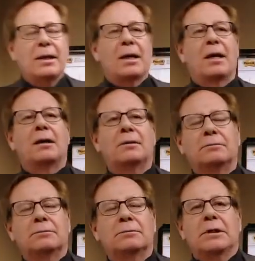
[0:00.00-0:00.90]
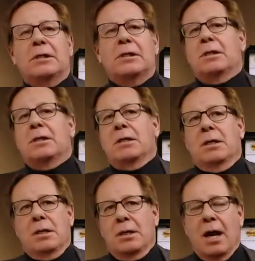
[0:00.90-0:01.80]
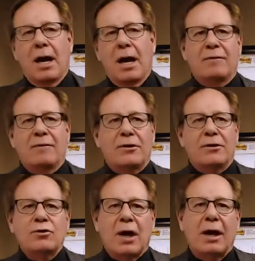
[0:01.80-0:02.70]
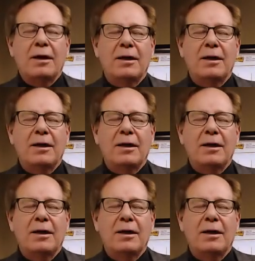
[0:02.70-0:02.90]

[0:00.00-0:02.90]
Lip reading: I live in Utah,